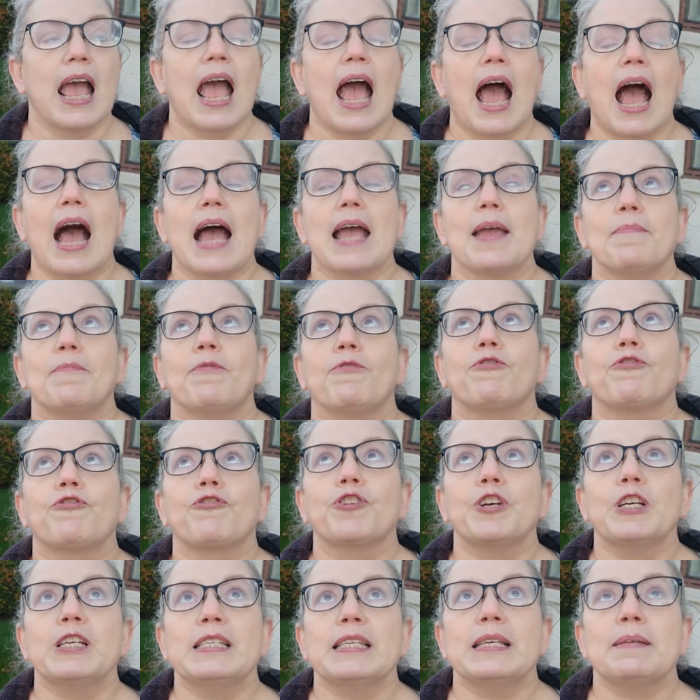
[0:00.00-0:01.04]
I am
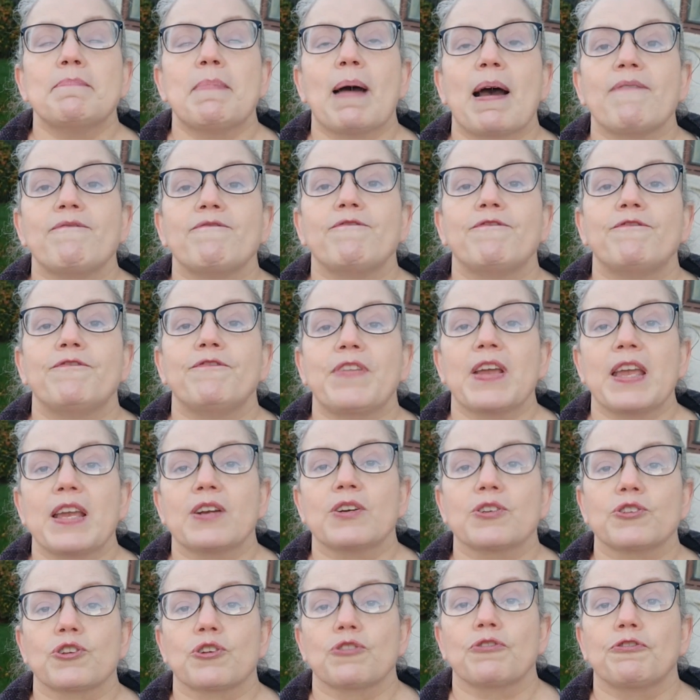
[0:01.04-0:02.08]
freezing. My
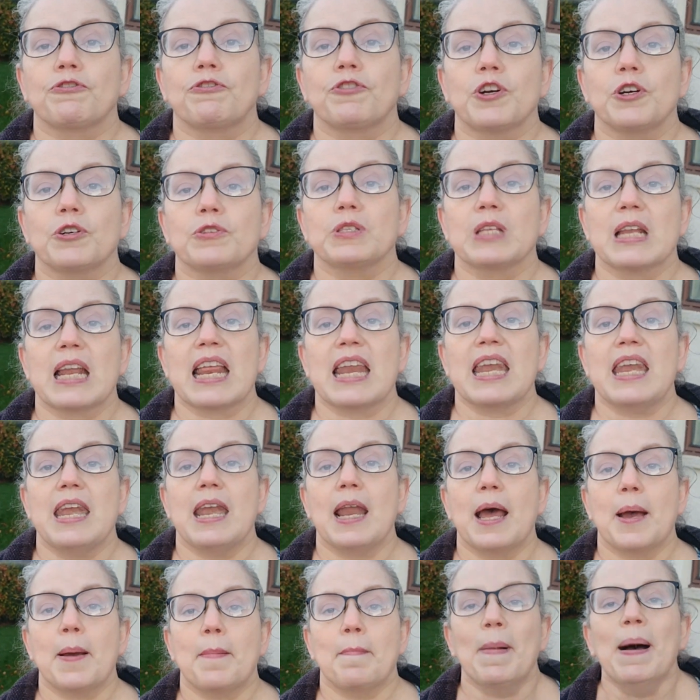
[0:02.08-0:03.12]
fingers are frozen and
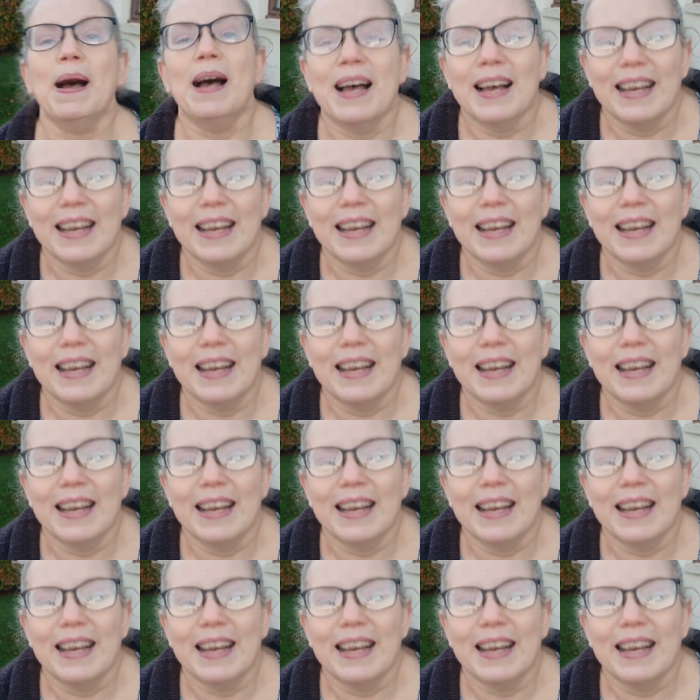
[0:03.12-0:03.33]
numb.